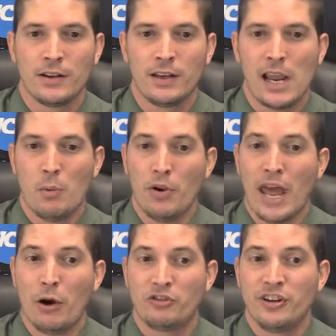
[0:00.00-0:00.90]
And we'll
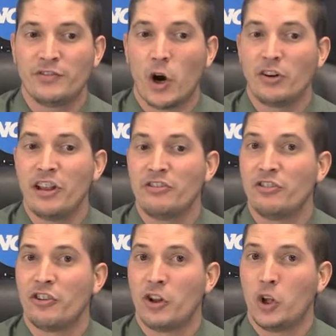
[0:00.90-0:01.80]
now shift our attention
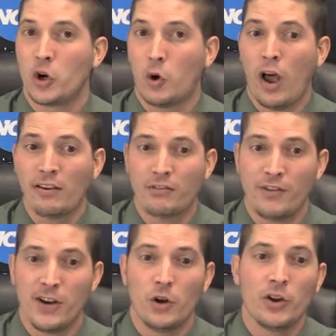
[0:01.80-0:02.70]
to the lacrosse
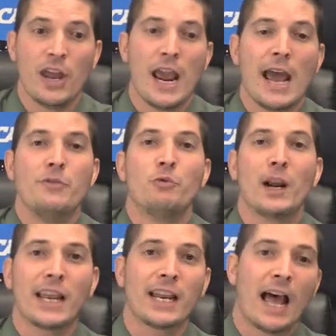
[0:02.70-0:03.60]
field and
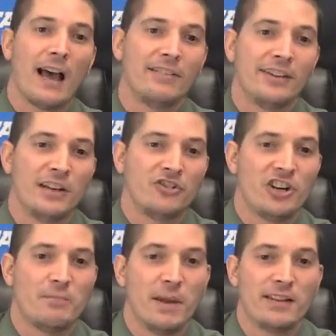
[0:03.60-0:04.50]
recognize the
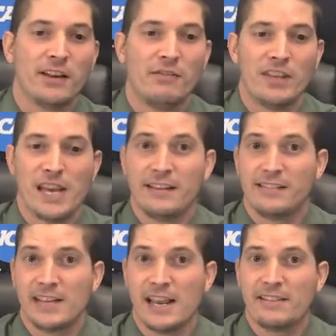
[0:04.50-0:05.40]
achievements of the
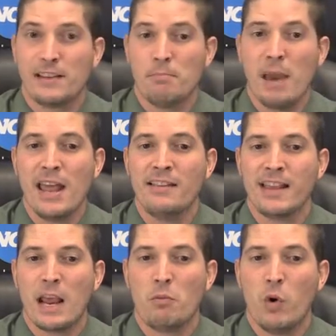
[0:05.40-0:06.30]
NCAC men's
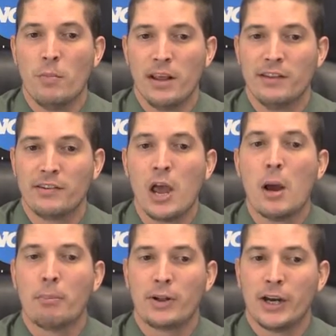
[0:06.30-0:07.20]
and women's
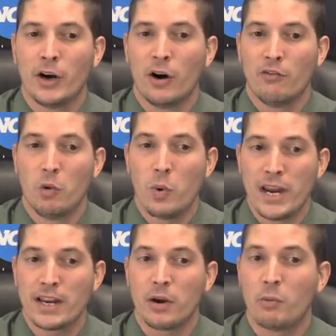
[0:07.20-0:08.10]
Player of the
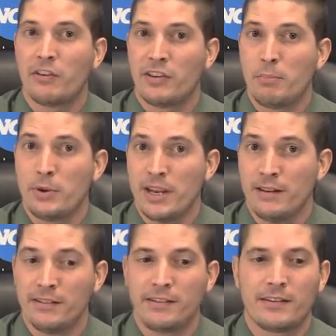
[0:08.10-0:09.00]
Week
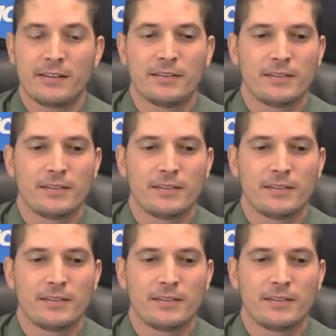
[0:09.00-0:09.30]
recipients.